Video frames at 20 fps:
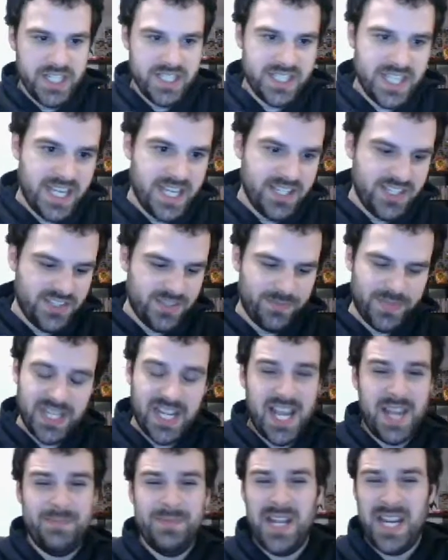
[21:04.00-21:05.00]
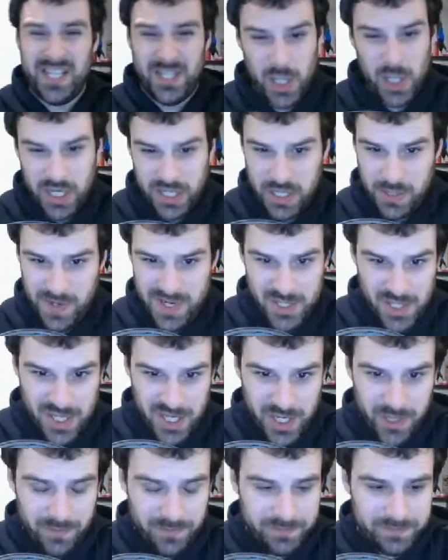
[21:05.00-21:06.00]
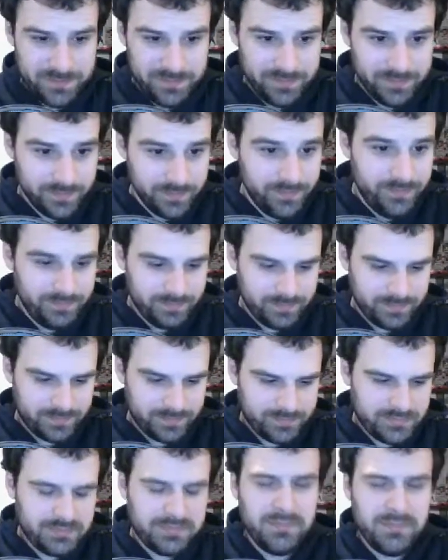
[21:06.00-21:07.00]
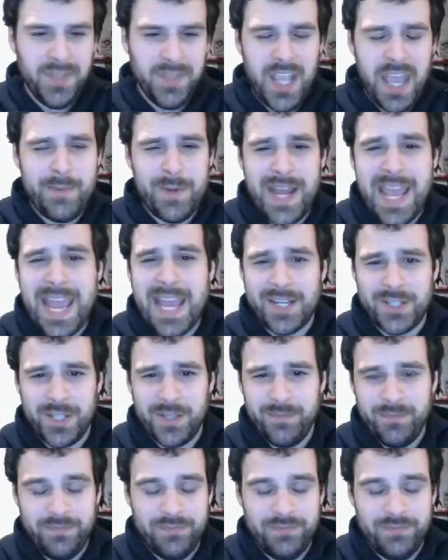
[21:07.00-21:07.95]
does, but I'm not an audio engineer. I'm an actor.